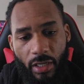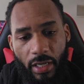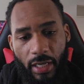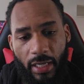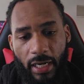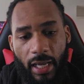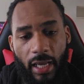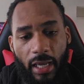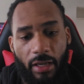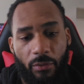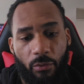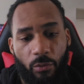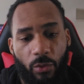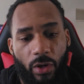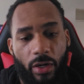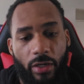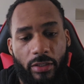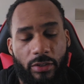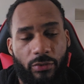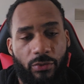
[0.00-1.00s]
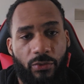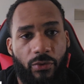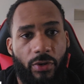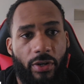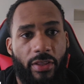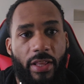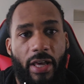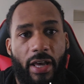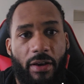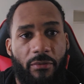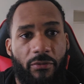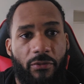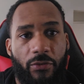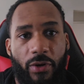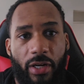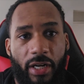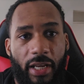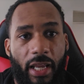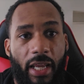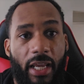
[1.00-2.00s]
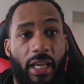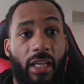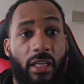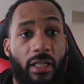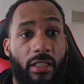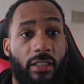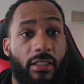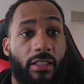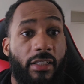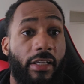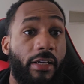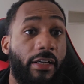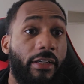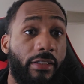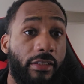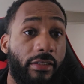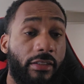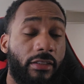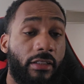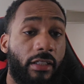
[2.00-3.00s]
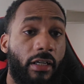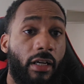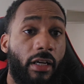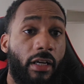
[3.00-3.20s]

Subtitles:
and I worked for them for 8 years.